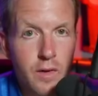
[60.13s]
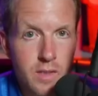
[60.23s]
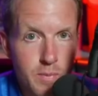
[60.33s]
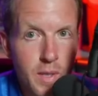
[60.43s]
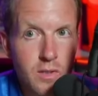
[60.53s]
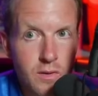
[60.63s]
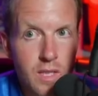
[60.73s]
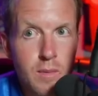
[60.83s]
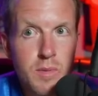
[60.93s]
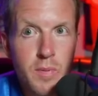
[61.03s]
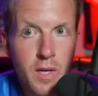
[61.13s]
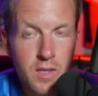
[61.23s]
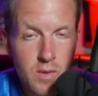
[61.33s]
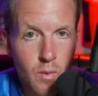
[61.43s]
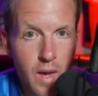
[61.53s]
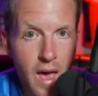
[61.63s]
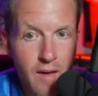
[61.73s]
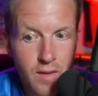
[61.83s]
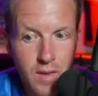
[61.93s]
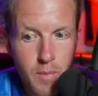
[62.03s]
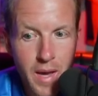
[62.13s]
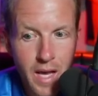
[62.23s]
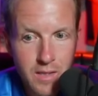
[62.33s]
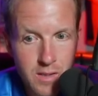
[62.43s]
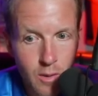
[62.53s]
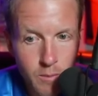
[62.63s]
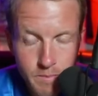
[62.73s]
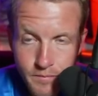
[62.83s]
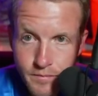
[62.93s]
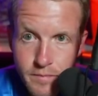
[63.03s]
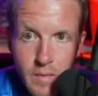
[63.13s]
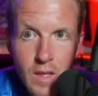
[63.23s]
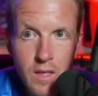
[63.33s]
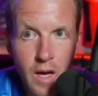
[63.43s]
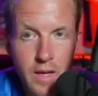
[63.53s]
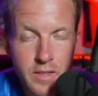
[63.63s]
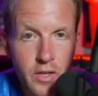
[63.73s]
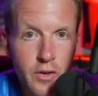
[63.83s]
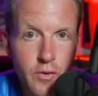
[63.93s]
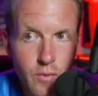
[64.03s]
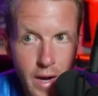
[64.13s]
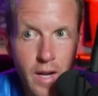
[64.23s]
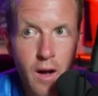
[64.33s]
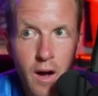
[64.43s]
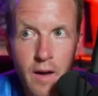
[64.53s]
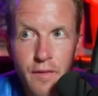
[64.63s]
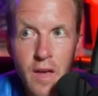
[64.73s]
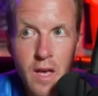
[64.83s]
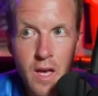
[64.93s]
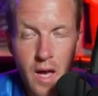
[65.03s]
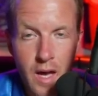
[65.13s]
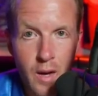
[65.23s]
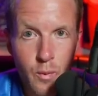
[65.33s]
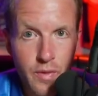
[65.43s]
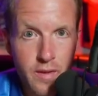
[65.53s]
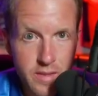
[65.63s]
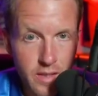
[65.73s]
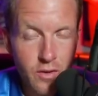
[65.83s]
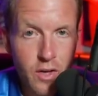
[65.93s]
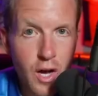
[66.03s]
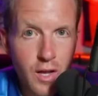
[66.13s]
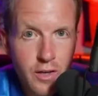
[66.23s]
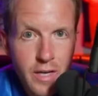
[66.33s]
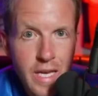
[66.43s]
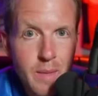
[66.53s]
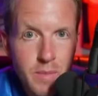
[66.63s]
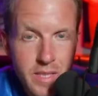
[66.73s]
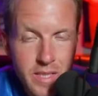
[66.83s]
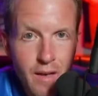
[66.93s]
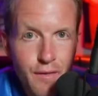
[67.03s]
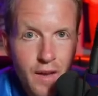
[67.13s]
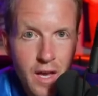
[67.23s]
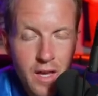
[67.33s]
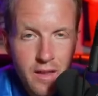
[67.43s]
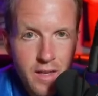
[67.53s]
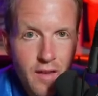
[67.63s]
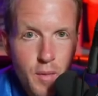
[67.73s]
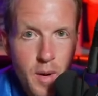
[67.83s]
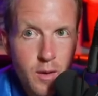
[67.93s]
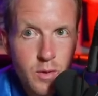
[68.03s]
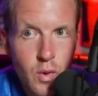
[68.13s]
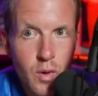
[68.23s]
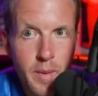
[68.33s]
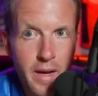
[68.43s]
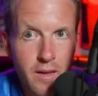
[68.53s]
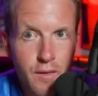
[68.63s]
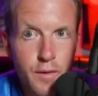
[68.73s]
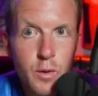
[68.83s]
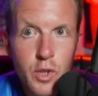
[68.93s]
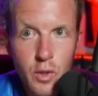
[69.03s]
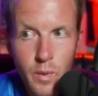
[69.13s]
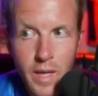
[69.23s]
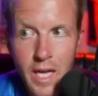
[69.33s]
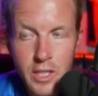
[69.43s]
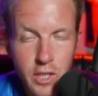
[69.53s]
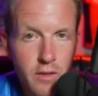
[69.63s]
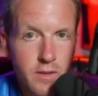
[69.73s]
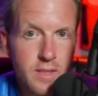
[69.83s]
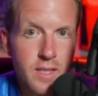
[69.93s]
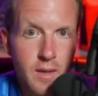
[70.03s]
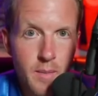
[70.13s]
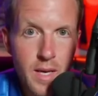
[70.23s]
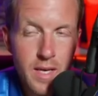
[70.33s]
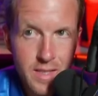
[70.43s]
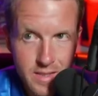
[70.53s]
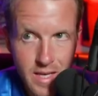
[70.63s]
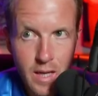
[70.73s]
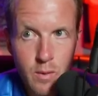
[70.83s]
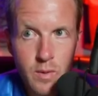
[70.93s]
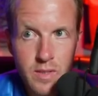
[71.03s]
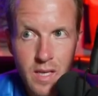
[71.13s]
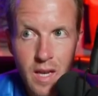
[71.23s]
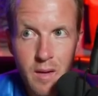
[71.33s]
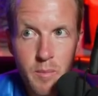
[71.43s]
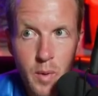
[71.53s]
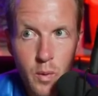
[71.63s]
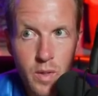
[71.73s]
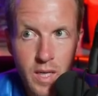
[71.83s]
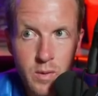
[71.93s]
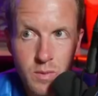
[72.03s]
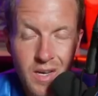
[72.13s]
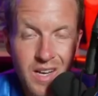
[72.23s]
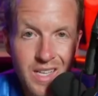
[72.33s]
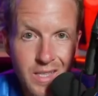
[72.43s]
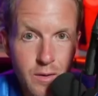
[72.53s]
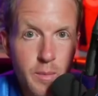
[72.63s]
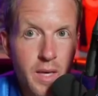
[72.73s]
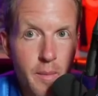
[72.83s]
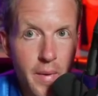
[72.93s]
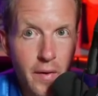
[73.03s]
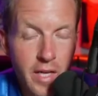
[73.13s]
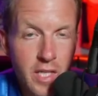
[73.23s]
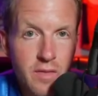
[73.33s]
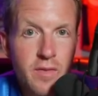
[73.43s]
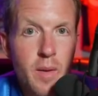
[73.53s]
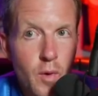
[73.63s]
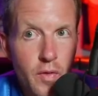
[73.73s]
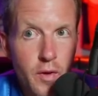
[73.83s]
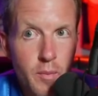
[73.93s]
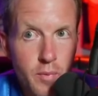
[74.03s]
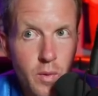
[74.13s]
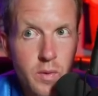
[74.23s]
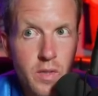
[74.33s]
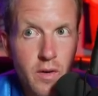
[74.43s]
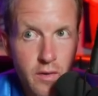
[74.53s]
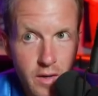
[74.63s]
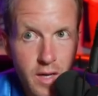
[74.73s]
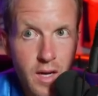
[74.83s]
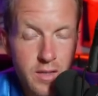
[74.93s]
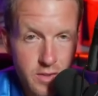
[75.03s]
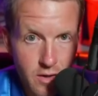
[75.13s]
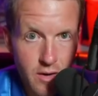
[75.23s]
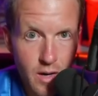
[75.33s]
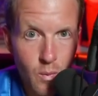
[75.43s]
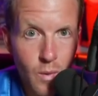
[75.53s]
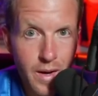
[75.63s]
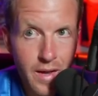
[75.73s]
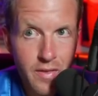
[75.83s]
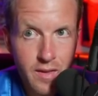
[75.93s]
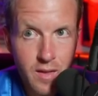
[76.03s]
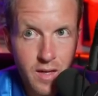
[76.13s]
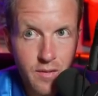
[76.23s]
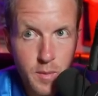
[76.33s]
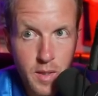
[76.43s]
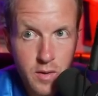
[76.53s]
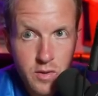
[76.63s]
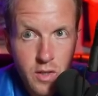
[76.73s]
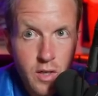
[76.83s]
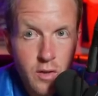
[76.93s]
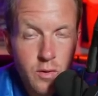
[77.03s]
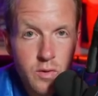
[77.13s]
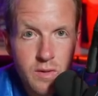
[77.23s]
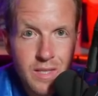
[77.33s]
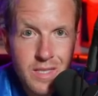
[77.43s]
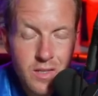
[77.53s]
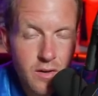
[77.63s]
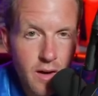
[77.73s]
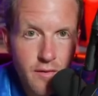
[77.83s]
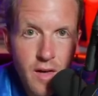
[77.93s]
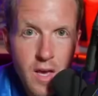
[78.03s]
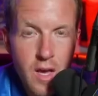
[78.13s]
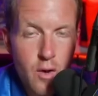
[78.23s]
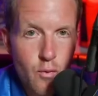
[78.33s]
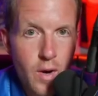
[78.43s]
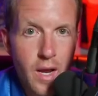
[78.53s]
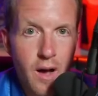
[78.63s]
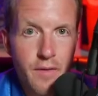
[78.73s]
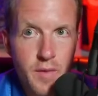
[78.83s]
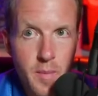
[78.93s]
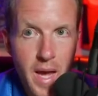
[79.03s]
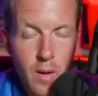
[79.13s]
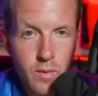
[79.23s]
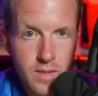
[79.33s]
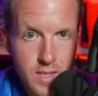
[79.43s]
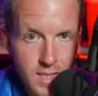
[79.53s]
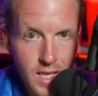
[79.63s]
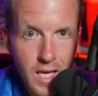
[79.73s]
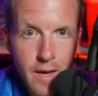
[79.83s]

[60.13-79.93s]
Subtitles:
special teams players than we have in the past. So starting right off with the signal caller himself, the Denver Broncos quarterback of the future, we got Jarrett Stidham, Zach Wilson, and Bo Nix. We'll talk a little bit about each of them, what their pros are, their cons are, and what I think the Denver Broncos are going to do. So let's start off right off the bat with Stiddy.